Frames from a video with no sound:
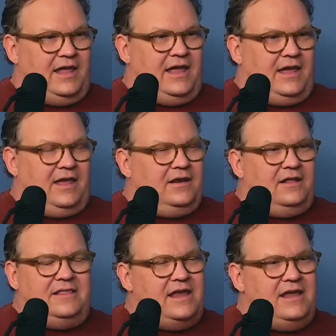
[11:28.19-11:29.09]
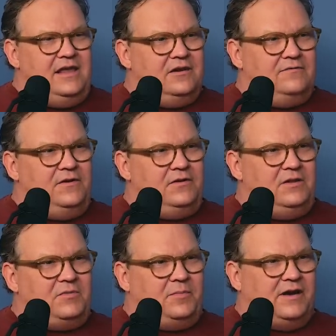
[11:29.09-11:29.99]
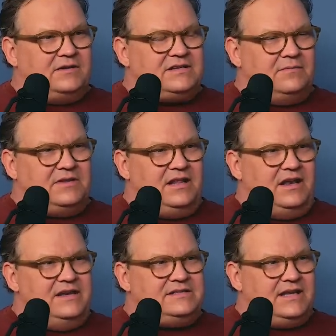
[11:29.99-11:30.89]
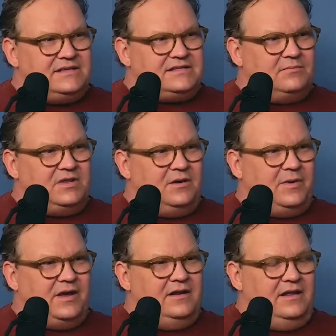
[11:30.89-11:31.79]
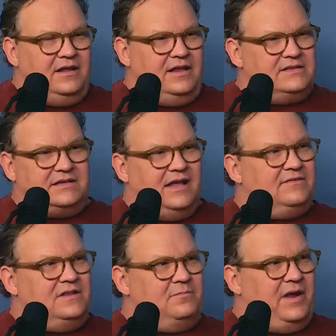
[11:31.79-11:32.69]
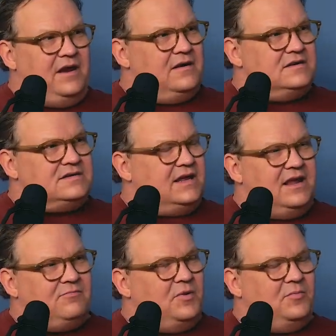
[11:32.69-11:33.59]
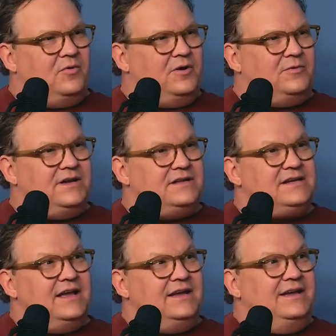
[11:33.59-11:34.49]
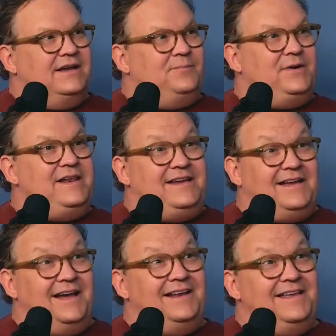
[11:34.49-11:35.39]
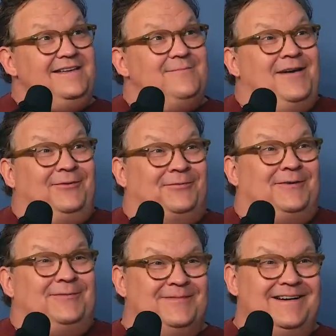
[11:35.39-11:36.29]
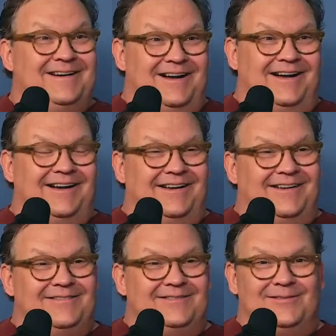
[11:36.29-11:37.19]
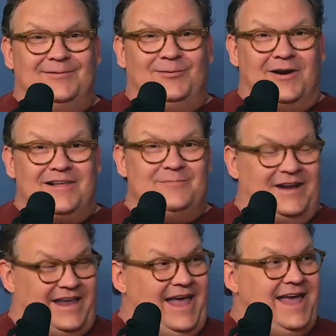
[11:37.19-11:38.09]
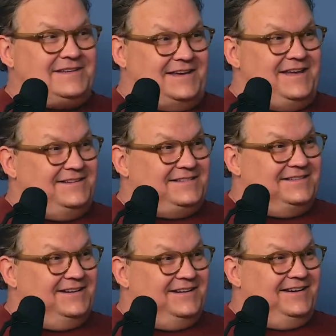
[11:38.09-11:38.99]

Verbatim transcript: and they interviewed him about something, and he said something about his love of the Bears. I can't remember what it was, but he got an email from one of the McCaskeys.